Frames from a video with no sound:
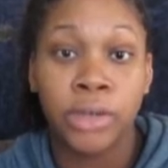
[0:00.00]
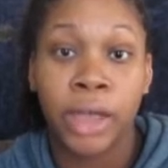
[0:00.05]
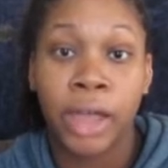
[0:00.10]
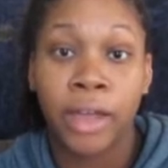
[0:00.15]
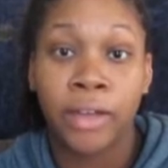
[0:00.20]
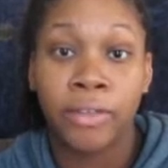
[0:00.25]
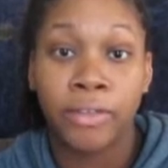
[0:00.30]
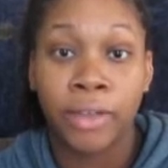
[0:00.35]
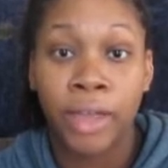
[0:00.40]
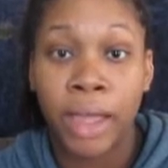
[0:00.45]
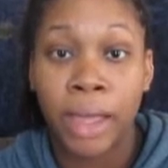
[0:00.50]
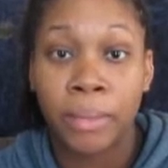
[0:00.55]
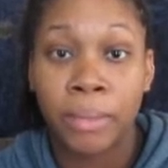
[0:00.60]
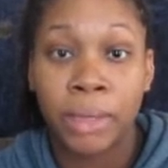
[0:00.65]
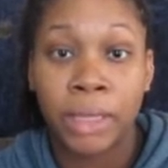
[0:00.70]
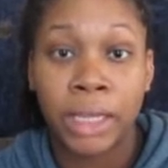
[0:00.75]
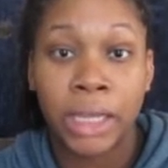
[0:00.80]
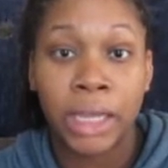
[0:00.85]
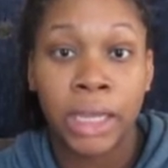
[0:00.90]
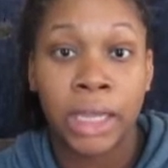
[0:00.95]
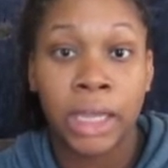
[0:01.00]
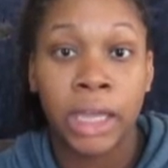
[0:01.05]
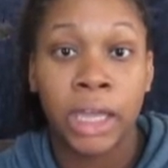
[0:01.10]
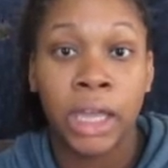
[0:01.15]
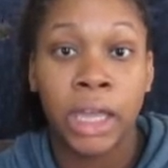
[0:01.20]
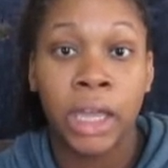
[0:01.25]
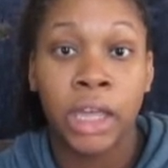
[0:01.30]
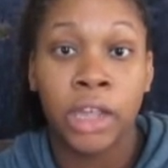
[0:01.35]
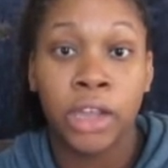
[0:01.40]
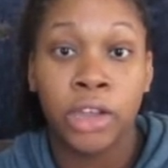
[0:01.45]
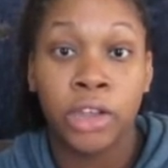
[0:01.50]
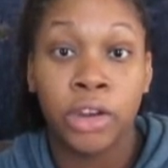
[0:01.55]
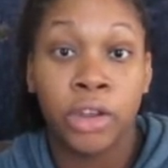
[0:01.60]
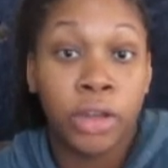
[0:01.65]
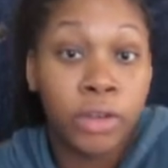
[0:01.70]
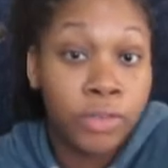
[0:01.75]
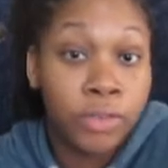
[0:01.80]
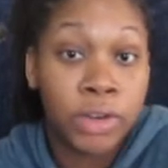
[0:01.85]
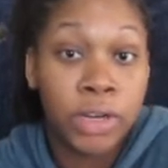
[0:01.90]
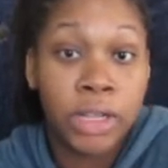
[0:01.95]
You have family.
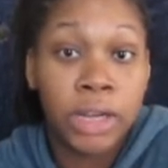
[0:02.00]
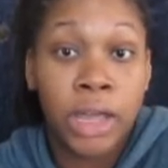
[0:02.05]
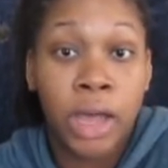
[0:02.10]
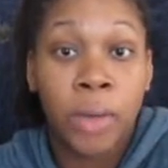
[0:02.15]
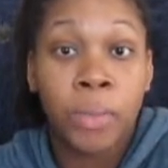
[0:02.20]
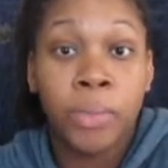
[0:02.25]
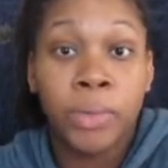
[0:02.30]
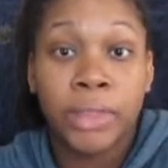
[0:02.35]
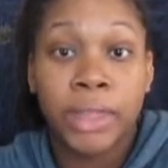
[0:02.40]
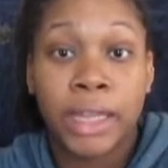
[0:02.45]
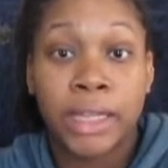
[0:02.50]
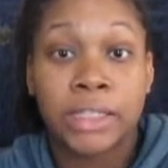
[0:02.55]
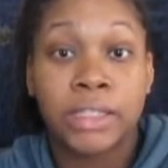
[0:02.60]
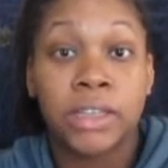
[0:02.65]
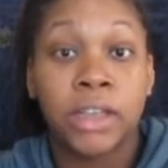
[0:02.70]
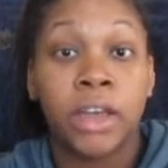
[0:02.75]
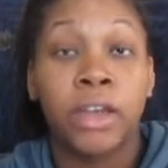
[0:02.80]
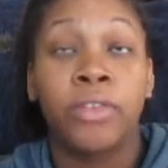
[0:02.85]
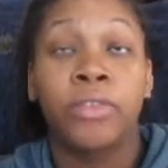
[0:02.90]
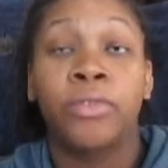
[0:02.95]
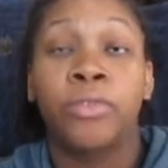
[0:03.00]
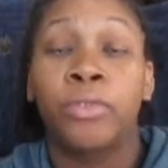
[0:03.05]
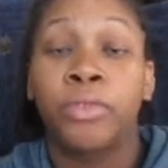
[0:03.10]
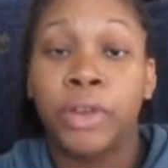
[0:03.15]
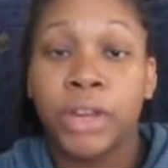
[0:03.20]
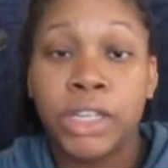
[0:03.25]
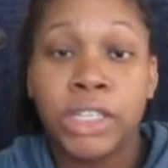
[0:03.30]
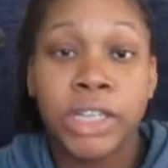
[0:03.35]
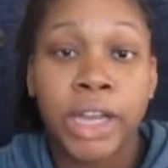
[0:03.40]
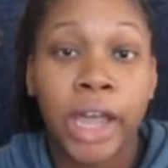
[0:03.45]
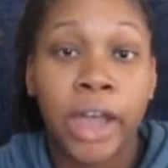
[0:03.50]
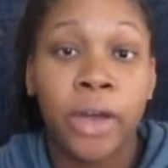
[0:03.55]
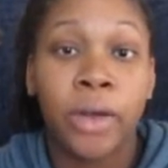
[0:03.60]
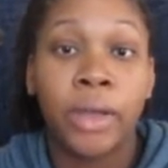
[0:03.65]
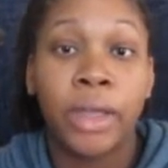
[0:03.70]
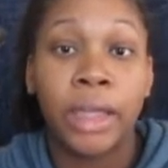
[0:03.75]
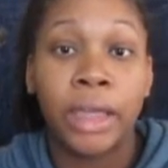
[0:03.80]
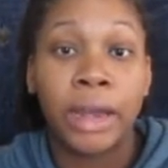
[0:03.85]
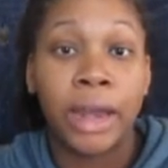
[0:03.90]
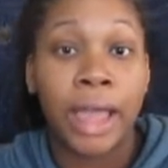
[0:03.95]
If you need help with that stuff, reach
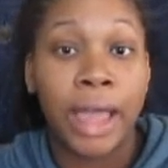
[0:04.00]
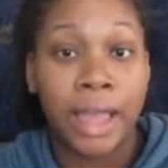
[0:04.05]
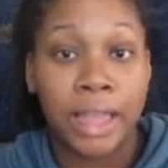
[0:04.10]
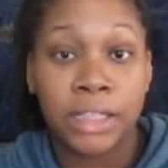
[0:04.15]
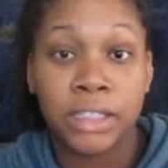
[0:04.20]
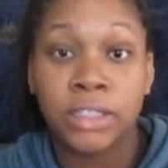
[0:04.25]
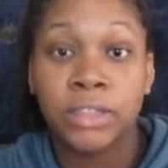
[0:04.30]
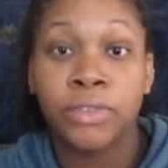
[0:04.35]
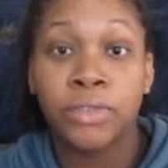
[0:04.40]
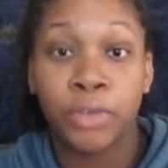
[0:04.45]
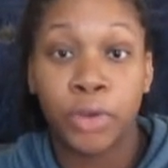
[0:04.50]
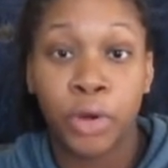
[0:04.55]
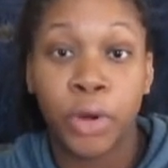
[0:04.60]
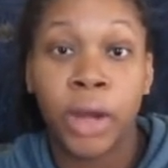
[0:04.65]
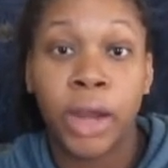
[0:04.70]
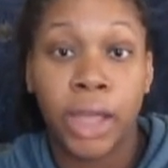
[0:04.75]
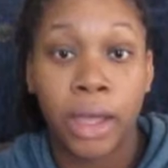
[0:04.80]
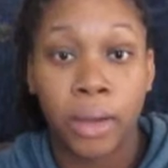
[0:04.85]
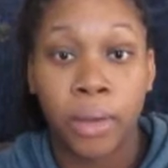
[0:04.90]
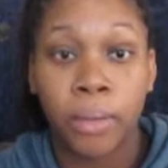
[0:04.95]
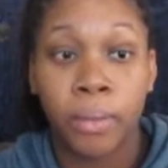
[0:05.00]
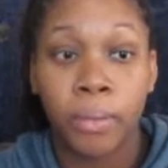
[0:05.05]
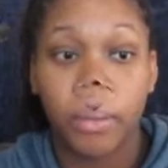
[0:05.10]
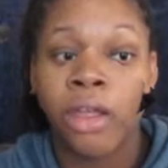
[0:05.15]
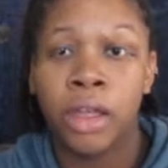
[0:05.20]
out and ask for help.